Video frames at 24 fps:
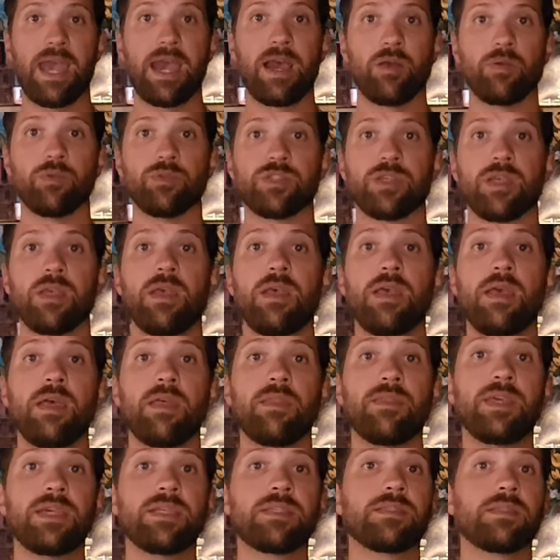out.
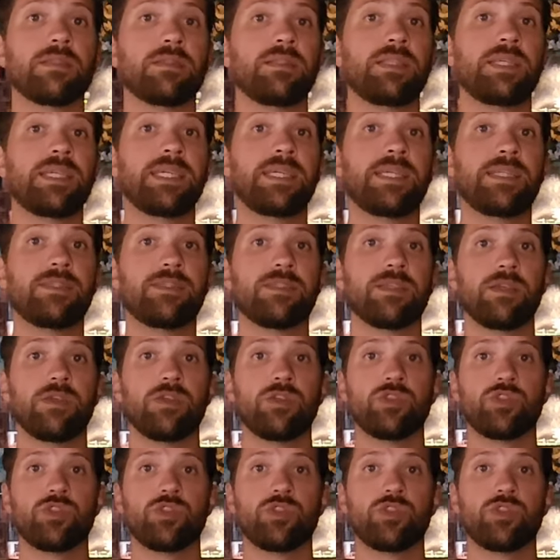This leads